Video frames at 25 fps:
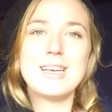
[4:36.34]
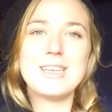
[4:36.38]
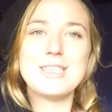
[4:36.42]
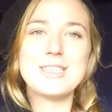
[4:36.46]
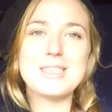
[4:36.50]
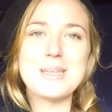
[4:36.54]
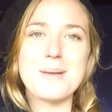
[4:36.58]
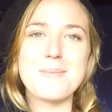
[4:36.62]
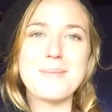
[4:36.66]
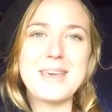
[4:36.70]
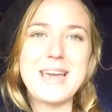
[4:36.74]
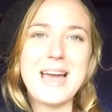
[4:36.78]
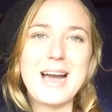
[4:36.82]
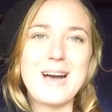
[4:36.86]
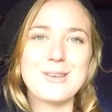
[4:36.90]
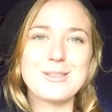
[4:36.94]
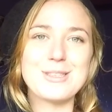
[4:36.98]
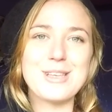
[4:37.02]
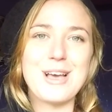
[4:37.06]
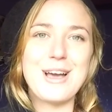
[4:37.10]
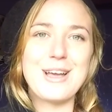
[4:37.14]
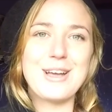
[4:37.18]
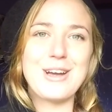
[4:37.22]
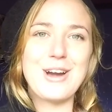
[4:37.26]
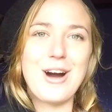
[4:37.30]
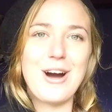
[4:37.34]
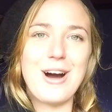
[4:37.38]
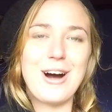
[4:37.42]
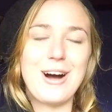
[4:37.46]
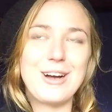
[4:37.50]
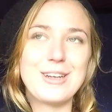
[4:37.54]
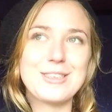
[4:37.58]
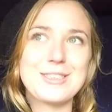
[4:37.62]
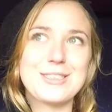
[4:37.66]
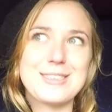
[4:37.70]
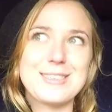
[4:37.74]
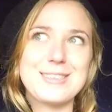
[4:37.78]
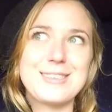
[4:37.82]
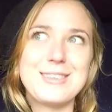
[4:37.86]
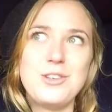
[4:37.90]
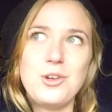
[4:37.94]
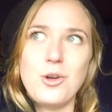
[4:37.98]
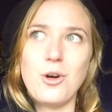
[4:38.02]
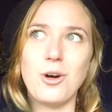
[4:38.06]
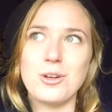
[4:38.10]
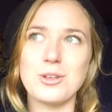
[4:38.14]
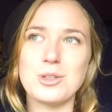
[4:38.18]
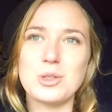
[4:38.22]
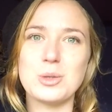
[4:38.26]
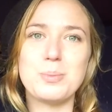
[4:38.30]
Something else I can't
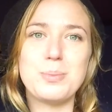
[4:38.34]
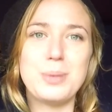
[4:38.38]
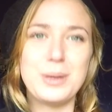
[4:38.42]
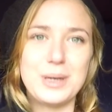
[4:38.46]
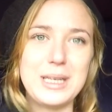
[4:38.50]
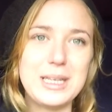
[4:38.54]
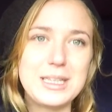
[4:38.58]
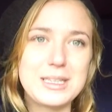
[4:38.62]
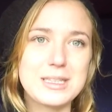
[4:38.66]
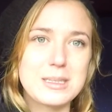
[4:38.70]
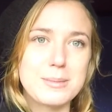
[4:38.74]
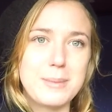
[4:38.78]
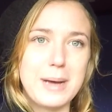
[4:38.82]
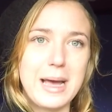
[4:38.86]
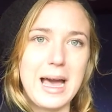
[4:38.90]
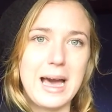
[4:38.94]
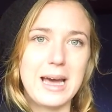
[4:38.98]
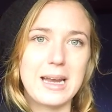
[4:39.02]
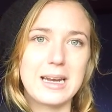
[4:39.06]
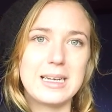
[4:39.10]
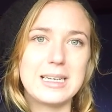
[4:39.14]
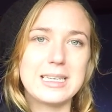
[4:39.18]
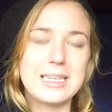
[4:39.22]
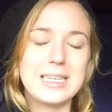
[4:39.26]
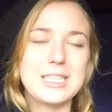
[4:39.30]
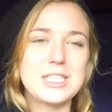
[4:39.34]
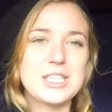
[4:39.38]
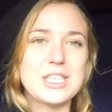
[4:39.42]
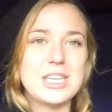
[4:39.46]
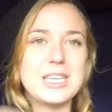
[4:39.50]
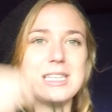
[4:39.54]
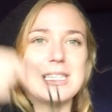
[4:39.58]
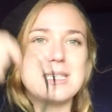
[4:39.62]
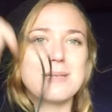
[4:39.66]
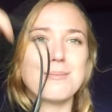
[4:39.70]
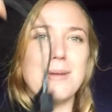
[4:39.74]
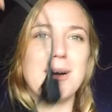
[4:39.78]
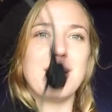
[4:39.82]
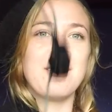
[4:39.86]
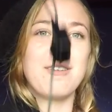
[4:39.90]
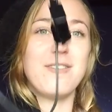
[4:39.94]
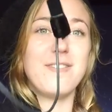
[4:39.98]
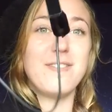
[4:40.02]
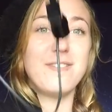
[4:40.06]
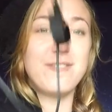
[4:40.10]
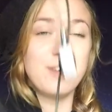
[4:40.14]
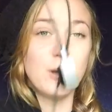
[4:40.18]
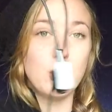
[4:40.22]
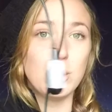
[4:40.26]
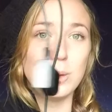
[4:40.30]
not put into my hand luggage is my
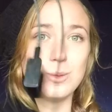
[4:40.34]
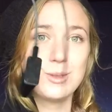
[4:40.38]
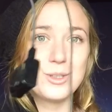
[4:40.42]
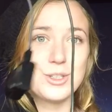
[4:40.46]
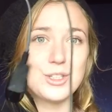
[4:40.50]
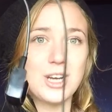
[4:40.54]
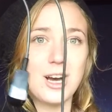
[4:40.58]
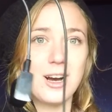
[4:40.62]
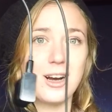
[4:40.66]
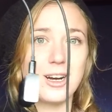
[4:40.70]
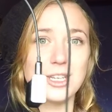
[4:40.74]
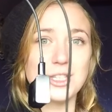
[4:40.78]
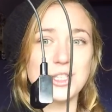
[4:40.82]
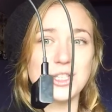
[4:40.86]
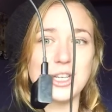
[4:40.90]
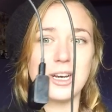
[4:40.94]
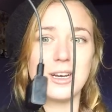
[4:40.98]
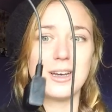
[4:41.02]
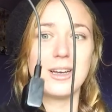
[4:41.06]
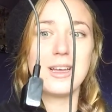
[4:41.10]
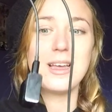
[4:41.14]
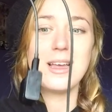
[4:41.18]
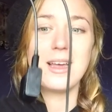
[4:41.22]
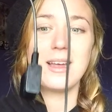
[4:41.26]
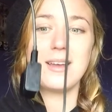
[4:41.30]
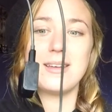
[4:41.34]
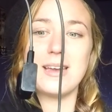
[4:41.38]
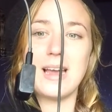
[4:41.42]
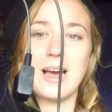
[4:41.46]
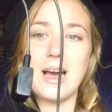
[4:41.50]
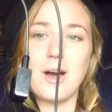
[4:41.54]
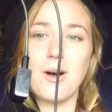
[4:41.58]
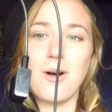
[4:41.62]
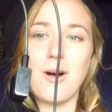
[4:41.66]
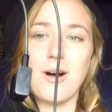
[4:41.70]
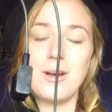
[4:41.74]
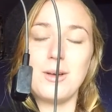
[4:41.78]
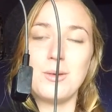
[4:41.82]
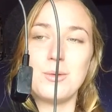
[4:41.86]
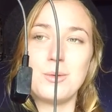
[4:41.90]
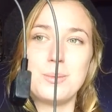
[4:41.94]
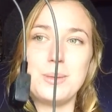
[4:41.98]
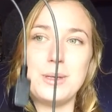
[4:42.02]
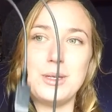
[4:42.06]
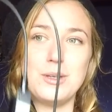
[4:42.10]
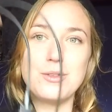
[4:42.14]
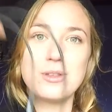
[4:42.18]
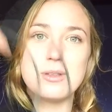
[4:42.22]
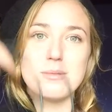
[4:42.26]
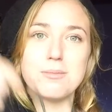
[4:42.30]
phone charger. Now, I will
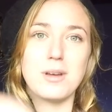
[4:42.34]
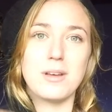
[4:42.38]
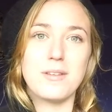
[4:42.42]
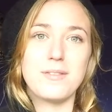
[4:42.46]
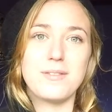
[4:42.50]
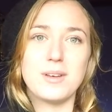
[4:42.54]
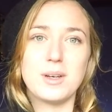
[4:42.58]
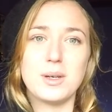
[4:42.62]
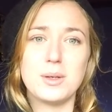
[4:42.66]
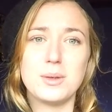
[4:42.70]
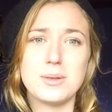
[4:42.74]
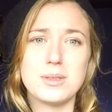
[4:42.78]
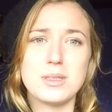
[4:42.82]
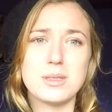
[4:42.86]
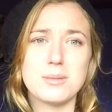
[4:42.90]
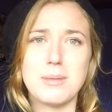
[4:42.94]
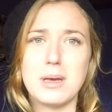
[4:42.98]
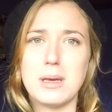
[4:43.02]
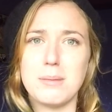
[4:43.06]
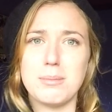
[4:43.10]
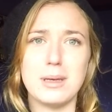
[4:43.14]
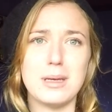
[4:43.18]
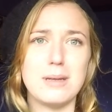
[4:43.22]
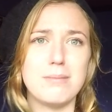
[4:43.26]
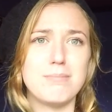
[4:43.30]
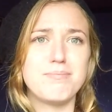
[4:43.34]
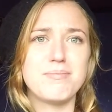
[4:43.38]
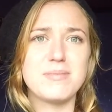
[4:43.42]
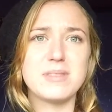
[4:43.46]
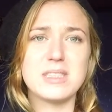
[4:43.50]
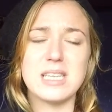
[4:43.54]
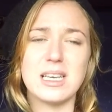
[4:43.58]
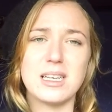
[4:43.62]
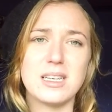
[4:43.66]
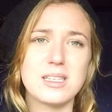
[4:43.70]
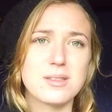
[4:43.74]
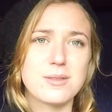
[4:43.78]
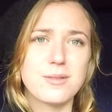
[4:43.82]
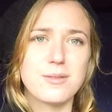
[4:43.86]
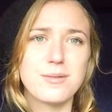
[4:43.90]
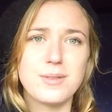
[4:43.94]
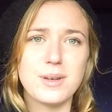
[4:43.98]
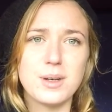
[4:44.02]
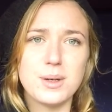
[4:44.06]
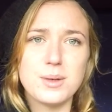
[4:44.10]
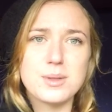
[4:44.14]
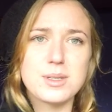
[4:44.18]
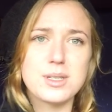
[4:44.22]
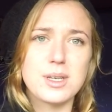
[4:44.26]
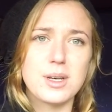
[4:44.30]
be using my phone to maybe take some
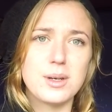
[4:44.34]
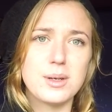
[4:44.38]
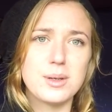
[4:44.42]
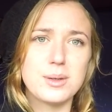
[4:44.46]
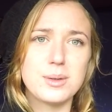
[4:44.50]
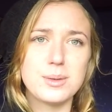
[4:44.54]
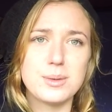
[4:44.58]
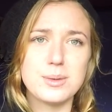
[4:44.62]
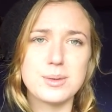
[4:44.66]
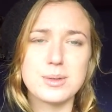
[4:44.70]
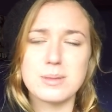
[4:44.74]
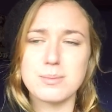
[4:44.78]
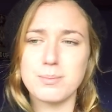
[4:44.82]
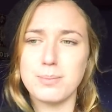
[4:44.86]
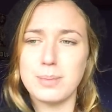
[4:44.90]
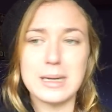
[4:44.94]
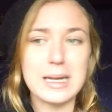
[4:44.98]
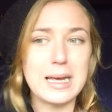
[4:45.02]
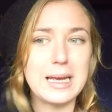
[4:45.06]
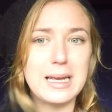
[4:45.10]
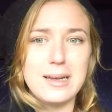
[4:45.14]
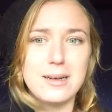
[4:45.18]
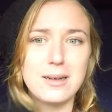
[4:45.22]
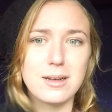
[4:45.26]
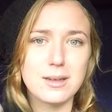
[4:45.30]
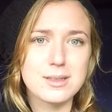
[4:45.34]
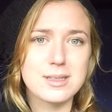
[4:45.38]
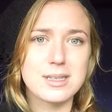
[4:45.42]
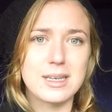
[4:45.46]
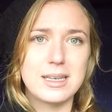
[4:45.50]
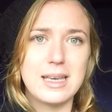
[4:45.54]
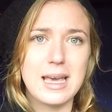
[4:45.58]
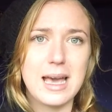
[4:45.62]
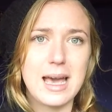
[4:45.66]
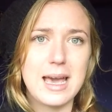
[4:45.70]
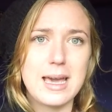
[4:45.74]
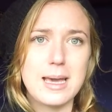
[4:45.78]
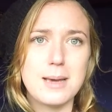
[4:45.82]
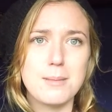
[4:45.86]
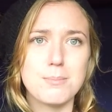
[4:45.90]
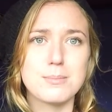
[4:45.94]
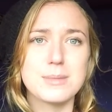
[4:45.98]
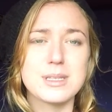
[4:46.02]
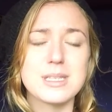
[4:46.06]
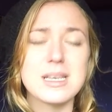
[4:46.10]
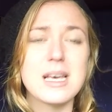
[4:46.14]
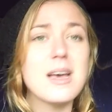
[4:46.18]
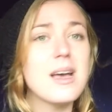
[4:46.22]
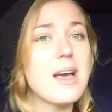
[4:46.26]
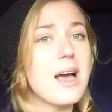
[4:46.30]
photos, play lots of
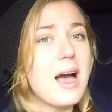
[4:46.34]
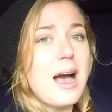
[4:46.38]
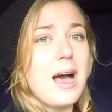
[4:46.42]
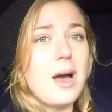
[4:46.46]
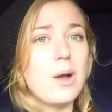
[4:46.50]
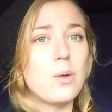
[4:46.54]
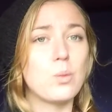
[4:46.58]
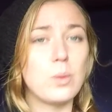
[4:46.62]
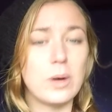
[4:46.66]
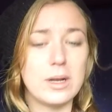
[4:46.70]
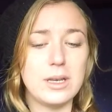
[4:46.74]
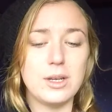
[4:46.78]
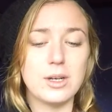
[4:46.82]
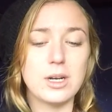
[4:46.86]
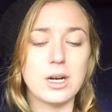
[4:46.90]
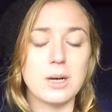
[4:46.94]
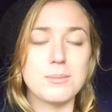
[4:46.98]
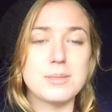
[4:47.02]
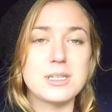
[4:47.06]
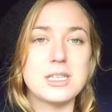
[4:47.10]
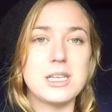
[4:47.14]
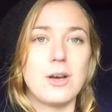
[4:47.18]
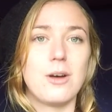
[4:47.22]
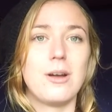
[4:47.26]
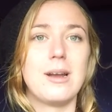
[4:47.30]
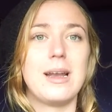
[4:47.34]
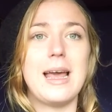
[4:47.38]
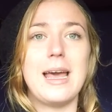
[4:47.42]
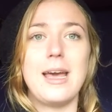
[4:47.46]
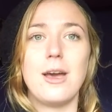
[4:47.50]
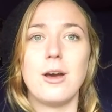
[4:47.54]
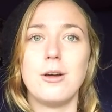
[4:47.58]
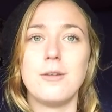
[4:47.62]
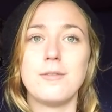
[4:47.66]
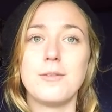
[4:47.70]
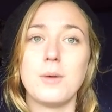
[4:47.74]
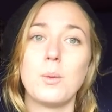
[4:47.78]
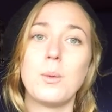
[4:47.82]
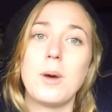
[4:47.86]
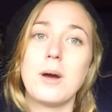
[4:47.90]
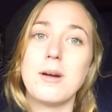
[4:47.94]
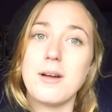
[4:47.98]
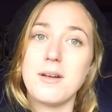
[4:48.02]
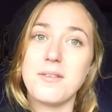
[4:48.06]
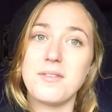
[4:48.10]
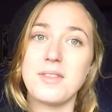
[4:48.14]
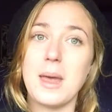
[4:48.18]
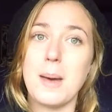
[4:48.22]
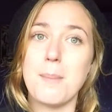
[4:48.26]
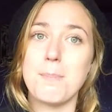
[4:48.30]
games, and when you come to your layover,
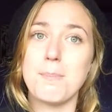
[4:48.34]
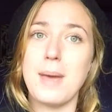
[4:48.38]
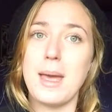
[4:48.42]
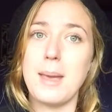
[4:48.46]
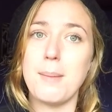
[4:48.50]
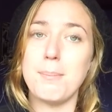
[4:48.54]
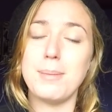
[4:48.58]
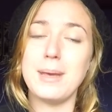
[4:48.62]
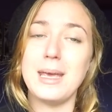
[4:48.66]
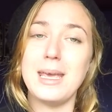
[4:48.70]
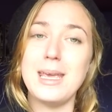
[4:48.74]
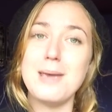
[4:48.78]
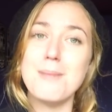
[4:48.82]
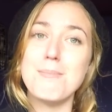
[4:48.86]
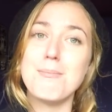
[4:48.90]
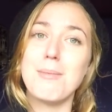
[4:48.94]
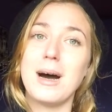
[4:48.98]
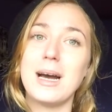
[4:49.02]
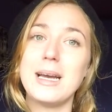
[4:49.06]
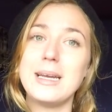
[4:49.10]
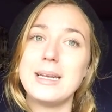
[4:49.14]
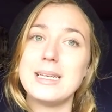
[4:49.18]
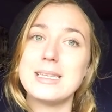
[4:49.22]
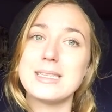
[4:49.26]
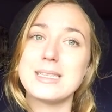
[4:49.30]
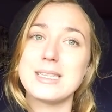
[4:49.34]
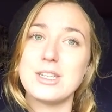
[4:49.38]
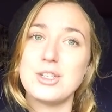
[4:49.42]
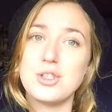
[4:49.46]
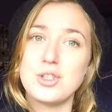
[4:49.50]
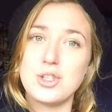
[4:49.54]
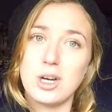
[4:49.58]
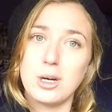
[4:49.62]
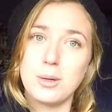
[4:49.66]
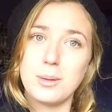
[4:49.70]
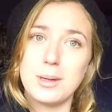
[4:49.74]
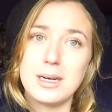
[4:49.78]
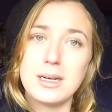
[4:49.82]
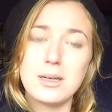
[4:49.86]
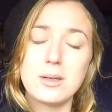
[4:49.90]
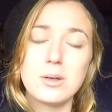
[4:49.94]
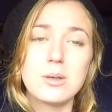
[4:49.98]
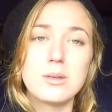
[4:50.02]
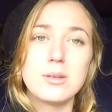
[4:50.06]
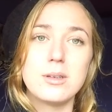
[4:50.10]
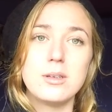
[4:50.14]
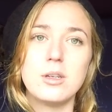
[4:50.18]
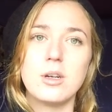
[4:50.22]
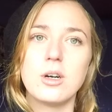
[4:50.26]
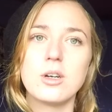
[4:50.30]
wherever that may be, mine is in Doha,
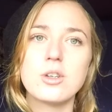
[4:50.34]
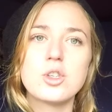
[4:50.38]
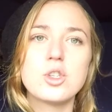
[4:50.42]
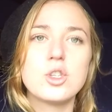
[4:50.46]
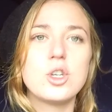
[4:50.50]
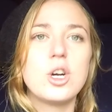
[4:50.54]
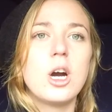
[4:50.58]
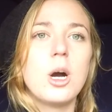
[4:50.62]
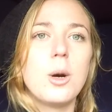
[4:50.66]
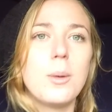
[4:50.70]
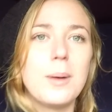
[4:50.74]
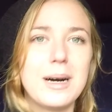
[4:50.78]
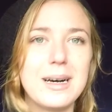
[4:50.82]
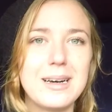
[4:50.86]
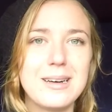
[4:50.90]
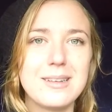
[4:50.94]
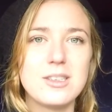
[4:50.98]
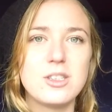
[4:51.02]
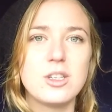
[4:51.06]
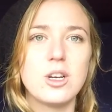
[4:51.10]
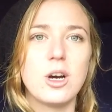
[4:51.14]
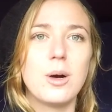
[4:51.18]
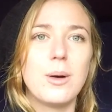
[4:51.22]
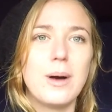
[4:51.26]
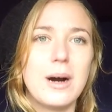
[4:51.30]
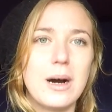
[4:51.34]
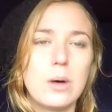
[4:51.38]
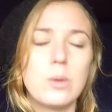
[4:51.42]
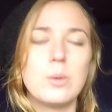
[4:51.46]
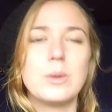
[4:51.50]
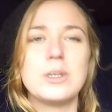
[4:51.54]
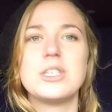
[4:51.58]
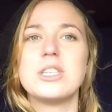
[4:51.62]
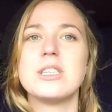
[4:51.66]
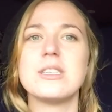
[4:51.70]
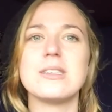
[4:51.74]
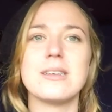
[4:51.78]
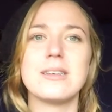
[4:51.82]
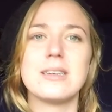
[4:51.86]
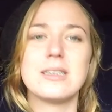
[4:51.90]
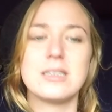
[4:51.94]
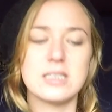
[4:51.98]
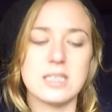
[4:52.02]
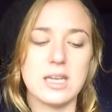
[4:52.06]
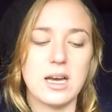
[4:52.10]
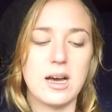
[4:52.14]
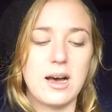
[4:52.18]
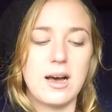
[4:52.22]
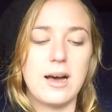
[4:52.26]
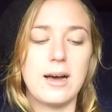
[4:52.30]
not Goa, Doha, which is in
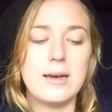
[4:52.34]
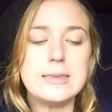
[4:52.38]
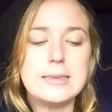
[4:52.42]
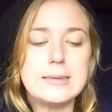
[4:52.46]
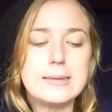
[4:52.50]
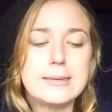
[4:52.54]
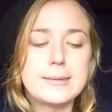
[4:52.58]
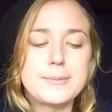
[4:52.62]
Qatar.